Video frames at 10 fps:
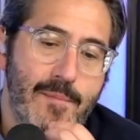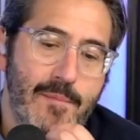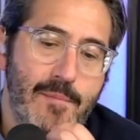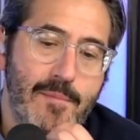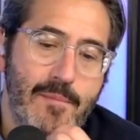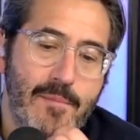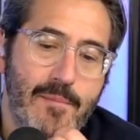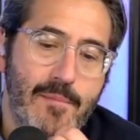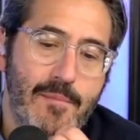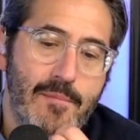
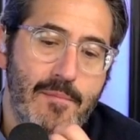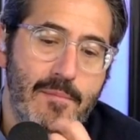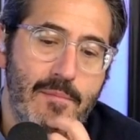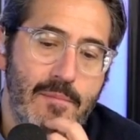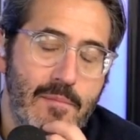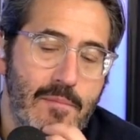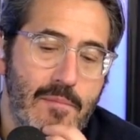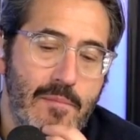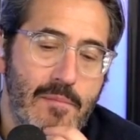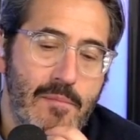
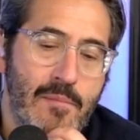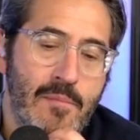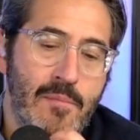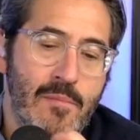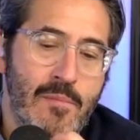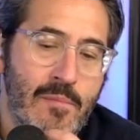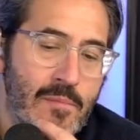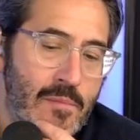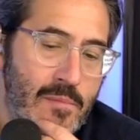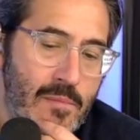
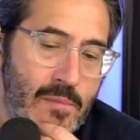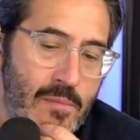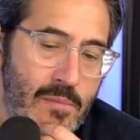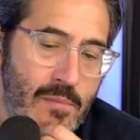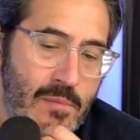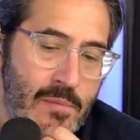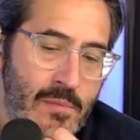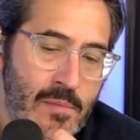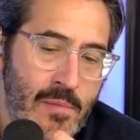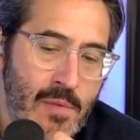
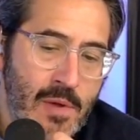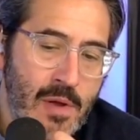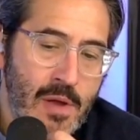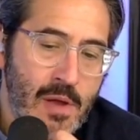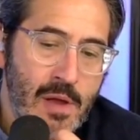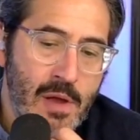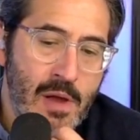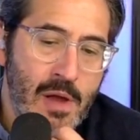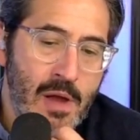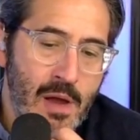
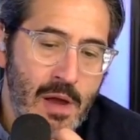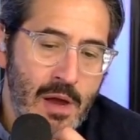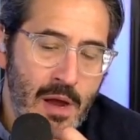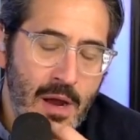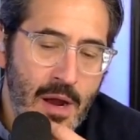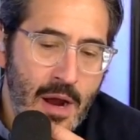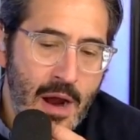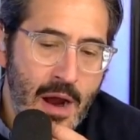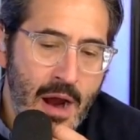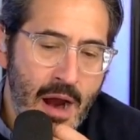
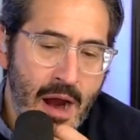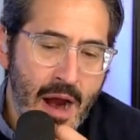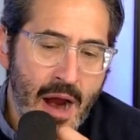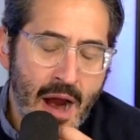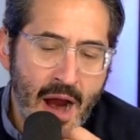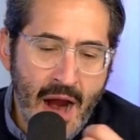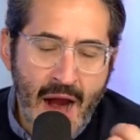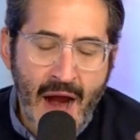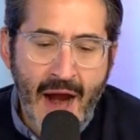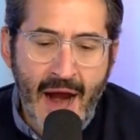
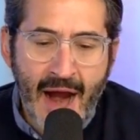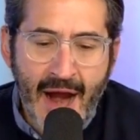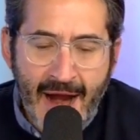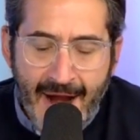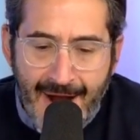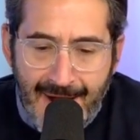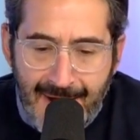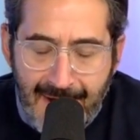[no speech]